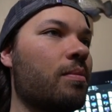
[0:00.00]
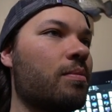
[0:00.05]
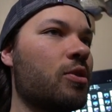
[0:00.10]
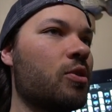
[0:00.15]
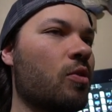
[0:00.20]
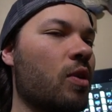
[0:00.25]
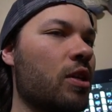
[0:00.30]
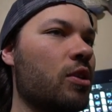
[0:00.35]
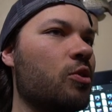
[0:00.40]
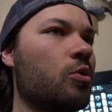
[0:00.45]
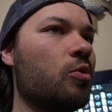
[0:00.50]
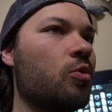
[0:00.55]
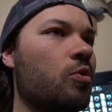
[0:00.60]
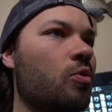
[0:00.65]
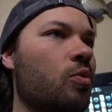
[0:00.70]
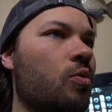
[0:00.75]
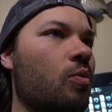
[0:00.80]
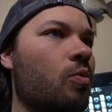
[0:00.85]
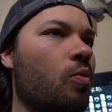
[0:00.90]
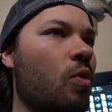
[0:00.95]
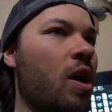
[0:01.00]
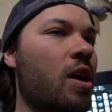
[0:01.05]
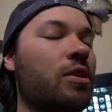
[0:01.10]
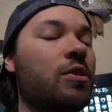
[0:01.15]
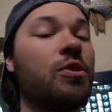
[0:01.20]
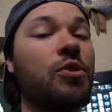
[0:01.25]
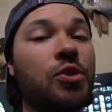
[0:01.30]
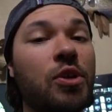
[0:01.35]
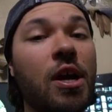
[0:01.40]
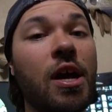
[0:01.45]
So I do
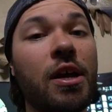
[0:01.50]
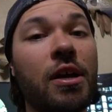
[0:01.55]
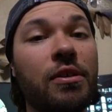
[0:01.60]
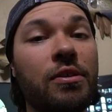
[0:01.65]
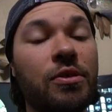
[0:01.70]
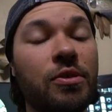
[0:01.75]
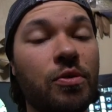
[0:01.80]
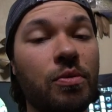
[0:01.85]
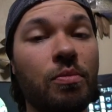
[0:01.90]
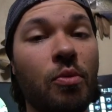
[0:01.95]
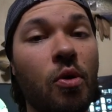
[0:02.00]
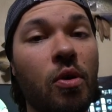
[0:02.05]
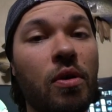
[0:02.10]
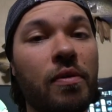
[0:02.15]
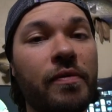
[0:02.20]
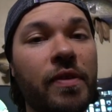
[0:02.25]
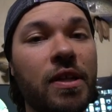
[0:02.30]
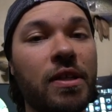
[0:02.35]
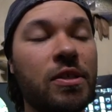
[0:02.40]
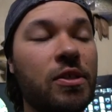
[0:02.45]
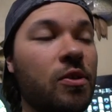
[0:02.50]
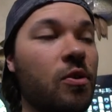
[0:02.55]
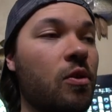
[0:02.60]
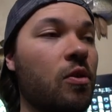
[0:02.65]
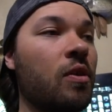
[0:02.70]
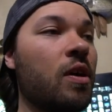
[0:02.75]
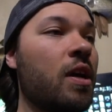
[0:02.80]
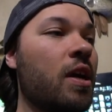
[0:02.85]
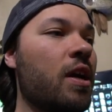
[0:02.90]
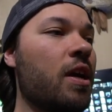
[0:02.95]
want to try to do more of it.
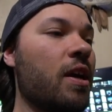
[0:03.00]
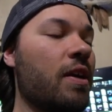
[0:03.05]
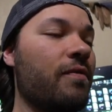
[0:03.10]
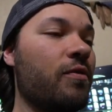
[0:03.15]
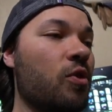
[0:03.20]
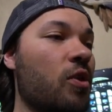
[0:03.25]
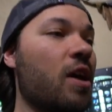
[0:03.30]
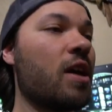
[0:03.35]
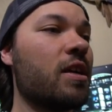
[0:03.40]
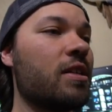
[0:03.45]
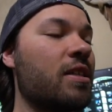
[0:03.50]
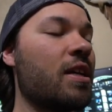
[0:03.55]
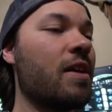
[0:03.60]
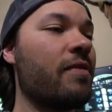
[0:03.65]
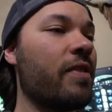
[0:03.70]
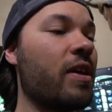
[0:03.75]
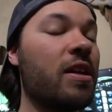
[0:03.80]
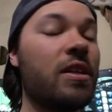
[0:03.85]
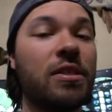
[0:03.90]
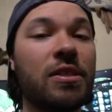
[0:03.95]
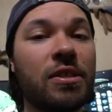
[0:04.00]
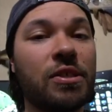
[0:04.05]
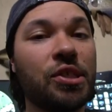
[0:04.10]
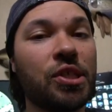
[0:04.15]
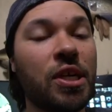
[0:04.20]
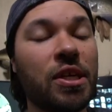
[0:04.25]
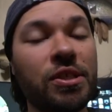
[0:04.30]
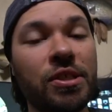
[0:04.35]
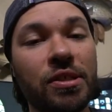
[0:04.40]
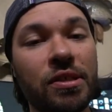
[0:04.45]
So if you guys have any
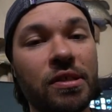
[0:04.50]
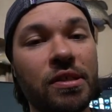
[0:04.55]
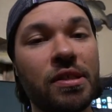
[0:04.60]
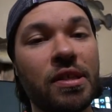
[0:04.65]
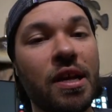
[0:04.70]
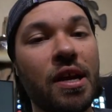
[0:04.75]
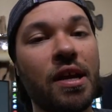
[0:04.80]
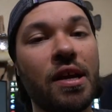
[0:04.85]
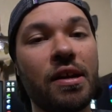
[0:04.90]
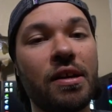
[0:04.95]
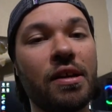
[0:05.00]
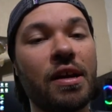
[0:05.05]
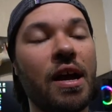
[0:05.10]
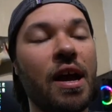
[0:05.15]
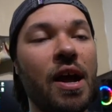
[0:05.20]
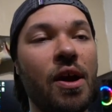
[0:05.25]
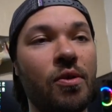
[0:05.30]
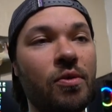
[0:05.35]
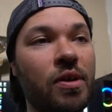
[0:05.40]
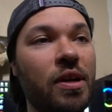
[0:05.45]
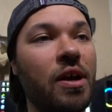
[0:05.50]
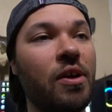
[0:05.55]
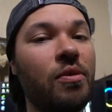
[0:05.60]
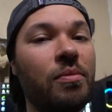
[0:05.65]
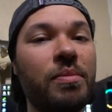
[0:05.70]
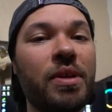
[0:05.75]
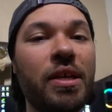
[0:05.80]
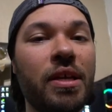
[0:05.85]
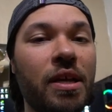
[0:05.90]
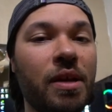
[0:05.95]
suggestions on how to
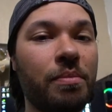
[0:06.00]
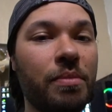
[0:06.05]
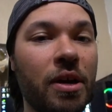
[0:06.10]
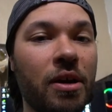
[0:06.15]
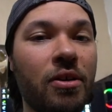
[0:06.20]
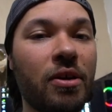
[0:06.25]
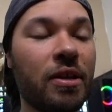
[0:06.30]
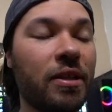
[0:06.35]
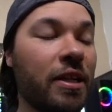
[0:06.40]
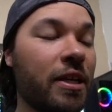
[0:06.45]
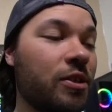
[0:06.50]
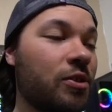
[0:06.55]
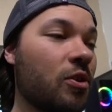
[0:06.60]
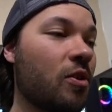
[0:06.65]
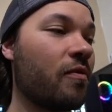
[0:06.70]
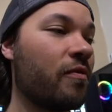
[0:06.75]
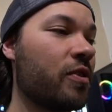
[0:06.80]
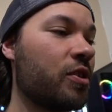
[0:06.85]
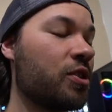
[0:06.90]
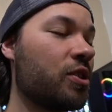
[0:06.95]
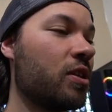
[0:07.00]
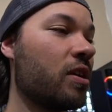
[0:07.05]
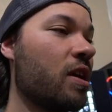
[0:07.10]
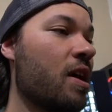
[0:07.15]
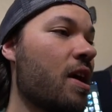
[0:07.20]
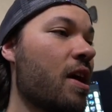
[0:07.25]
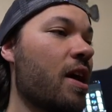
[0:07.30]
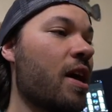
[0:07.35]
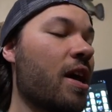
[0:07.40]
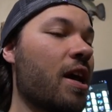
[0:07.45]
help me get better at lake trout fishing,
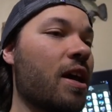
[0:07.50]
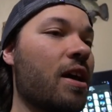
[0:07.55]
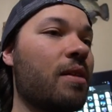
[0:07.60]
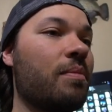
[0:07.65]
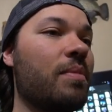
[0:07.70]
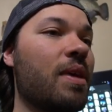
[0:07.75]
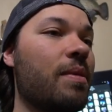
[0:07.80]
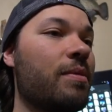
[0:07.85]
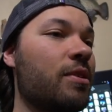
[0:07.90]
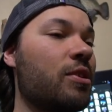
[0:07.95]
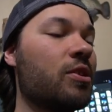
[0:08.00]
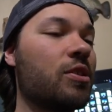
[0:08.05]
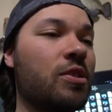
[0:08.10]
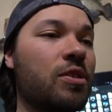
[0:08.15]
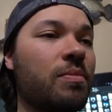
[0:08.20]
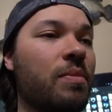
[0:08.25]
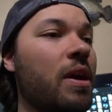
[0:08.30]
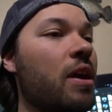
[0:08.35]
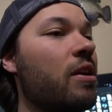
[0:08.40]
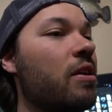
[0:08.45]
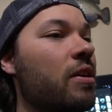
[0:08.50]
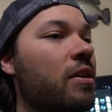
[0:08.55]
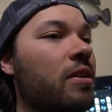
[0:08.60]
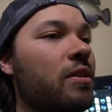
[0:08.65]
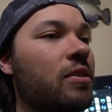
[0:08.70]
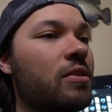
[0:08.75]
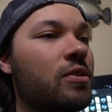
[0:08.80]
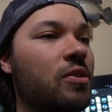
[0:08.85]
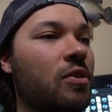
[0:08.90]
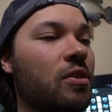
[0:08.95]
and maybe just some
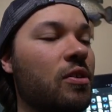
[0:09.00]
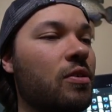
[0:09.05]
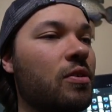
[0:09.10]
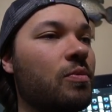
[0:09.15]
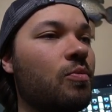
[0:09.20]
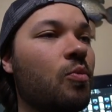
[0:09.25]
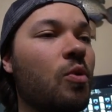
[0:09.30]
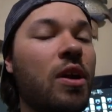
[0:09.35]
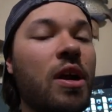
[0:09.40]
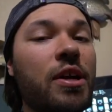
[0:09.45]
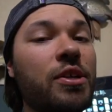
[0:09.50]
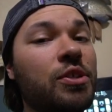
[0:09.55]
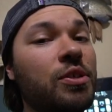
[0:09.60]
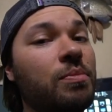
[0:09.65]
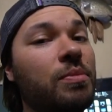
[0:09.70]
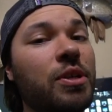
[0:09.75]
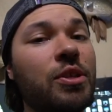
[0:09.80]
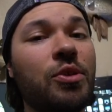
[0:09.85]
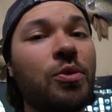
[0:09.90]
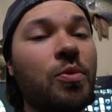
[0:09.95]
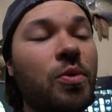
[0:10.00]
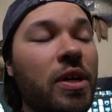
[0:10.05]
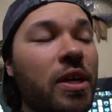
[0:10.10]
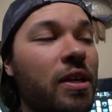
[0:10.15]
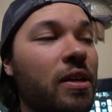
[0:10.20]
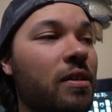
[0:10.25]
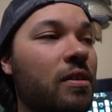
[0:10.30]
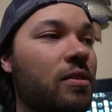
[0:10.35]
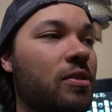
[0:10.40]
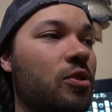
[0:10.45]
areas or what I should be
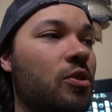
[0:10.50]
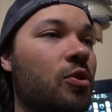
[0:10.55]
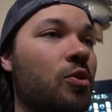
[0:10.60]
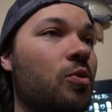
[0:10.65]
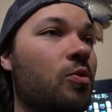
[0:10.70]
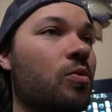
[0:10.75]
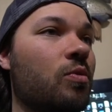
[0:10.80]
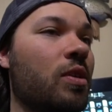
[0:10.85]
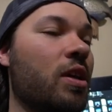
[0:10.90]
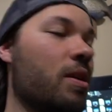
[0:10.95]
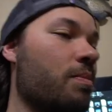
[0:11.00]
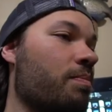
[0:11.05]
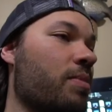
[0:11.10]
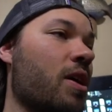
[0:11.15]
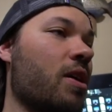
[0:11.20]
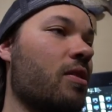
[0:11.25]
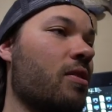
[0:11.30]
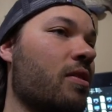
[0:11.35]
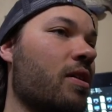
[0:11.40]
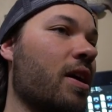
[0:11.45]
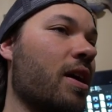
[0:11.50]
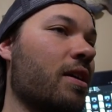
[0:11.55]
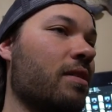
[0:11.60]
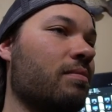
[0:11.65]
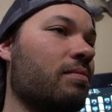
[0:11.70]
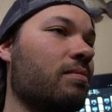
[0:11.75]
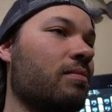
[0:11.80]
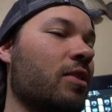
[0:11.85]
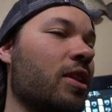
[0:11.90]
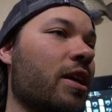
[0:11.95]
doing to get better at
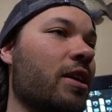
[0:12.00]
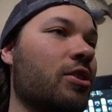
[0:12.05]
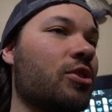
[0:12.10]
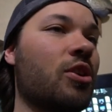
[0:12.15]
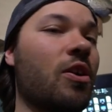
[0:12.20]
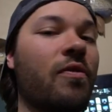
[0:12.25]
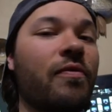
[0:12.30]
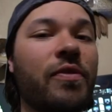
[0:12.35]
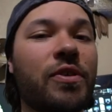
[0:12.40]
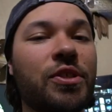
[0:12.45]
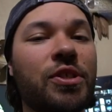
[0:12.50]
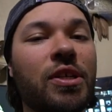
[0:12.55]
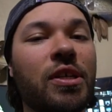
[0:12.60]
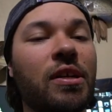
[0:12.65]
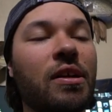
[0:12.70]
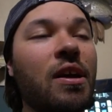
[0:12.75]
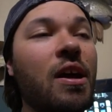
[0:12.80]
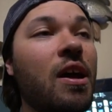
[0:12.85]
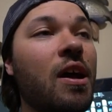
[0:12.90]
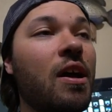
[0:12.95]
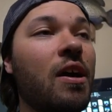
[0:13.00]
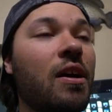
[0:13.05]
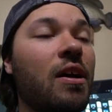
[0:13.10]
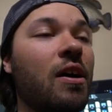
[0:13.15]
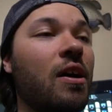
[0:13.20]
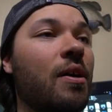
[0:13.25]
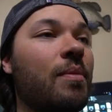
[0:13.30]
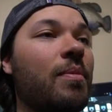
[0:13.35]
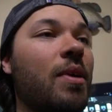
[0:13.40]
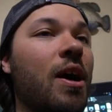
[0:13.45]
lake trout fishing,
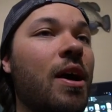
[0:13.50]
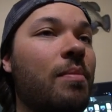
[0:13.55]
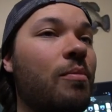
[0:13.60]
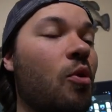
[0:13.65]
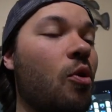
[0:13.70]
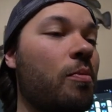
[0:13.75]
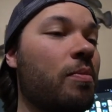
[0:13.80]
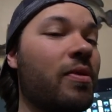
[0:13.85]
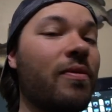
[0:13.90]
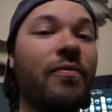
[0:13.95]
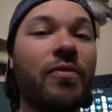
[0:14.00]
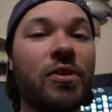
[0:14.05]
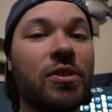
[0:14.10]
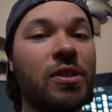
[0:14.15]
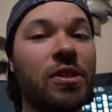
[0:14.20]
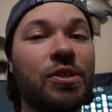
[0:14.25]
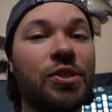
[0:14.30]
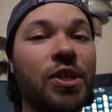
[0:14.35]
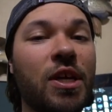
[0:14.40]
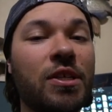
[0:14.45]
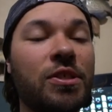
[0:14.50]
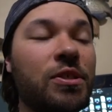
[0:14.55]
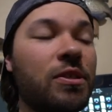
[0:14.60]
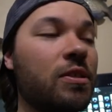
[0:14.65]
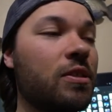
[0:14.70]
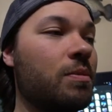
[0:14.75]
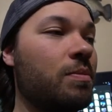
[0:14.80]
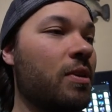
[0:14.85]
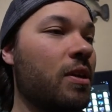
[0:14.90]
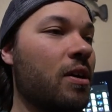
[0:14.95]
I'm open for
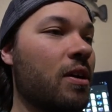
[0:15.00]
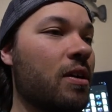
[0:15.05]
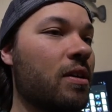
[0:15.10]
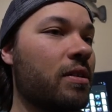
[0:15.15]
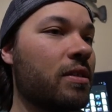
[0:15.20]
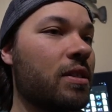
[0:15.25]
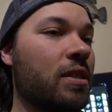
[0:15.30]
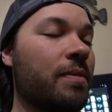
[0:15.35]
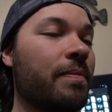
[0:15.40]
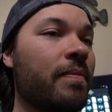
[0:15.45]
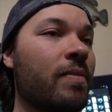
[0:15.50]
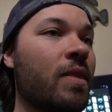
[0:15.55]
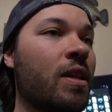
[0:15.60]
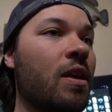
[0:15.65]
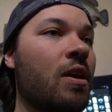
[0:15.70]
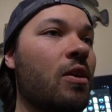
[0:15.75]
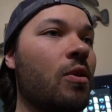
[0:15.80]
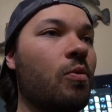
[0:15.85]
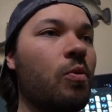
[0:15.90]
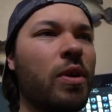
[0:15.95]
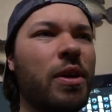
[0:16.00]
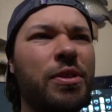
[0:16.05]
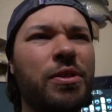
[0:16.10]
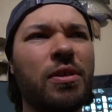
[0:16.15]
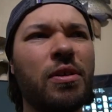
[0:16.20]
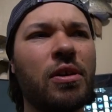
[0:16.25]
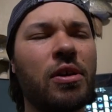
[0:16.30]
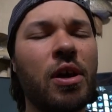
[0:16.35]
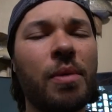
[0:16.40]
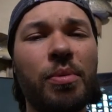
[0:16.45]
suggestions, because
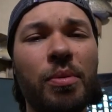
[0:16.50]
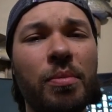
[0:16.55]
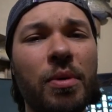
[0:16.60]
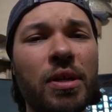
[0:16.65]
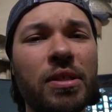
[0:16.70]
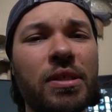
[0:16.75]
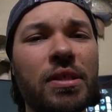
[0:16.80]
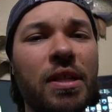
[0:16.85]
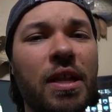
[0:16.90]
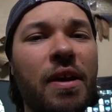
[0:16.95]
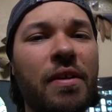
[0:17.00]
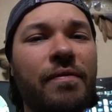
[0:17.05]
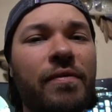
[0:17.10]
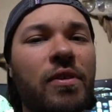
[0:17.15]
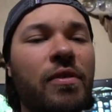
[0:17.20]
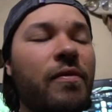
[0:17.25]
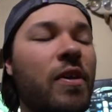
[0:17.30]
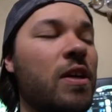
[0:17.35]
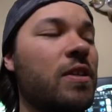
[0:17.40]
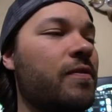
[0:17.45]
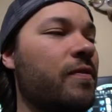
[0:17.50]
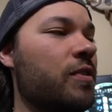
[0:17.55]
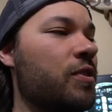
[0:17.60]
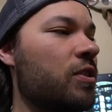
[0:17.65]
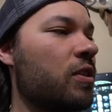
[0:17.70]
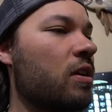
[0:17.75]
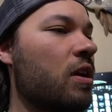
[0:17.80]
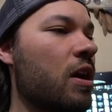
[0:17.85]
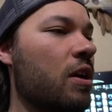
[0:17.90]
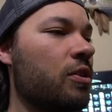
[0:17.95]
with a couple months left of ice
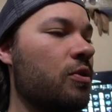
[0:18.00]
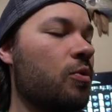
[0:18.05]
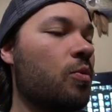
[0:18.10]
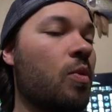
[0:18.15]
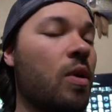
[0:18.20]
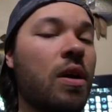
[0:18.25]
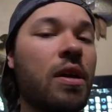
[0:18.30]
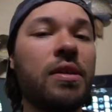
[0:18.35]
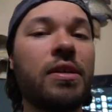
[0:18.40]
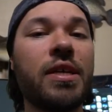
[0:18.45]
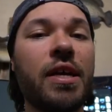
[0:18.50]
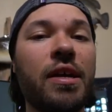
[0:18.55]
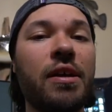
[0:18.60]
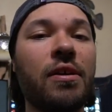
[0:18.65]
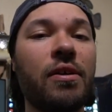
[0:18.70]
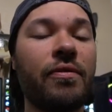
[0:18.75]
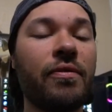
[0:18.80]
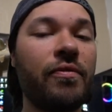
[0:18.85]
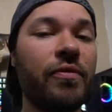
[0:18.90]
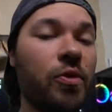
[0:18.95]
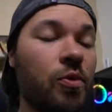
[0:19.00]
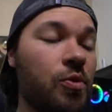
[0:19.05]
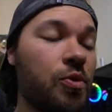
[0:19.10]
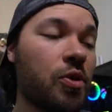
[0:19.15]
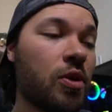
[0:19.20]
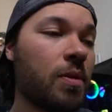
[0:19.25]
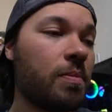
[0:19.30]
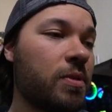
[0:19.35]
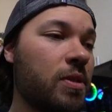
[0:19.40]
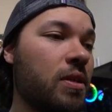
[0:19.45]
fishing, I do want to take a few
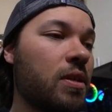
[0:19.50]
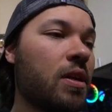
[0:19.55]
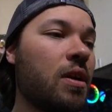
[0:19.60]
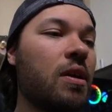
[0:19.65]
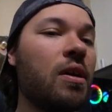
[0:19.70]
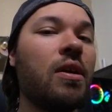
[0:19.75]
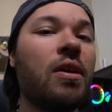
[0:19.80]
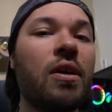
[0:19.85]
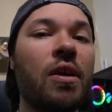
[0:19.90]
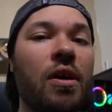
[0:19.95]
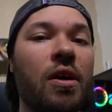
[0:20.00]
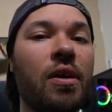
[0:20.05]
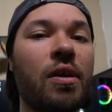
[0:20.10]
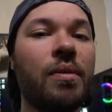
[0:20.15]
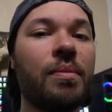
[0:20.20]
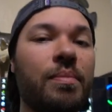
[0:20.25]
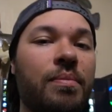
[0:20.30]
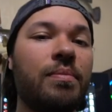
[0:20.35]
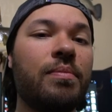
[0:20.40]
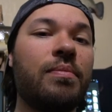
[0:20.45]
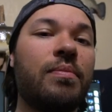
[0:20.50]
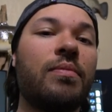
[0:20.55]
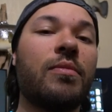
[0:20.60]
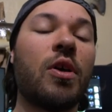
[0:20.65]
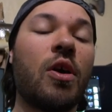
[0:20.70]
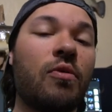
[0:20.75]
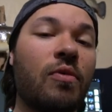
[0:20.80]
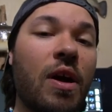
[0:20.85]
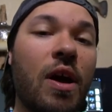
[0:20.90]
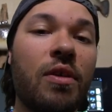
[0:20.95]
trips
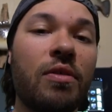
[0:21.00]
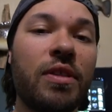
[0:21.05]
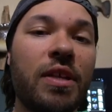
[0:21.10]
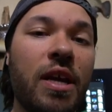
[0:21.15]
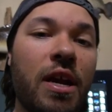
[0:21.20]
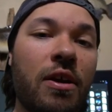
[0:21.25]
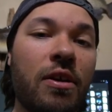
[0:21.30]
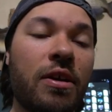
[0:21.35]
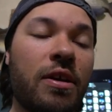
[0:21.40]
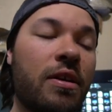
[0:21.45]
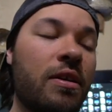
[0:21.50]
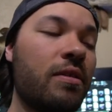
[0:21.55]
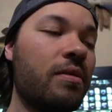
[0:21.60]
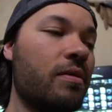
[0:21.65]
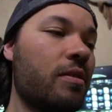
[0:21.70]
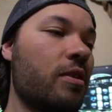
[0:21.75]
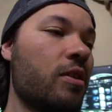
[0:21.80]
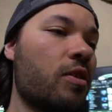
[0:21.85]
around the area